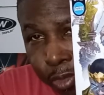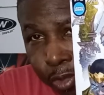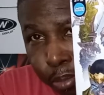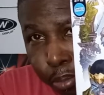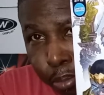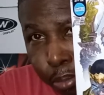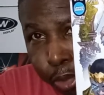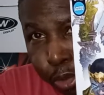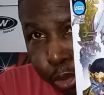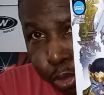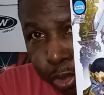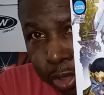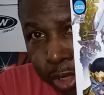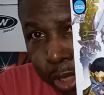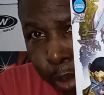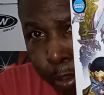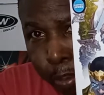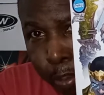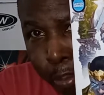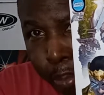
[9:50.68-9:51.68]
boot
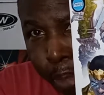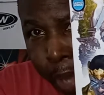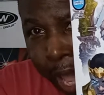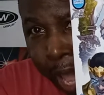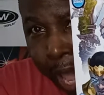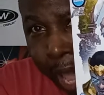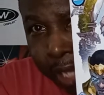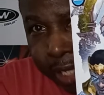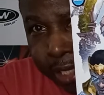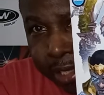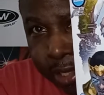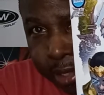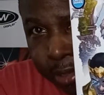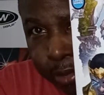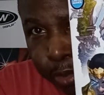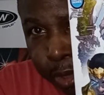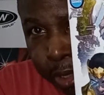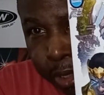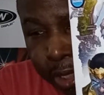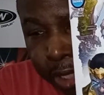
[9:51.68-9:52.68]
to backs
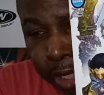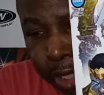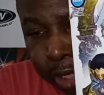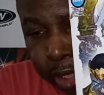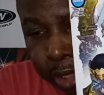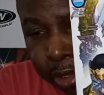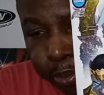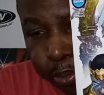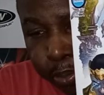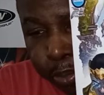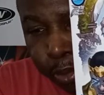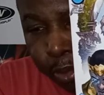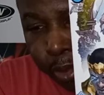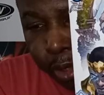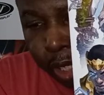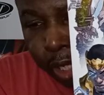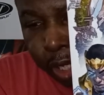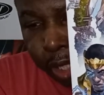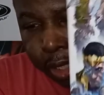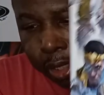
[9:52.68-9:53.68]
with these.
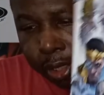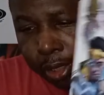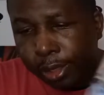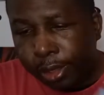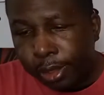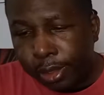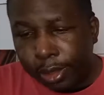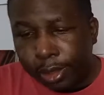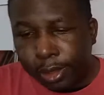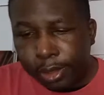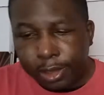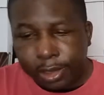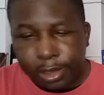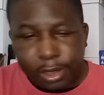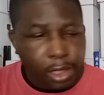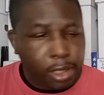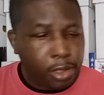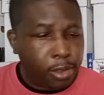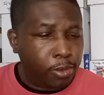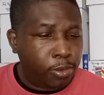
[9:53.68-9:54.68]
Boy,
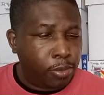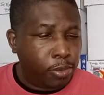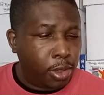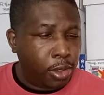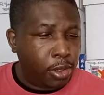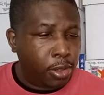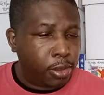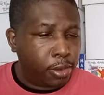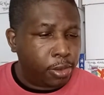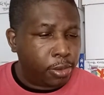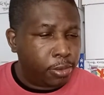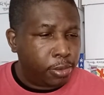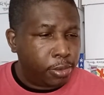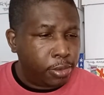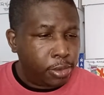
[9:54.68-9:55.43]
say a word.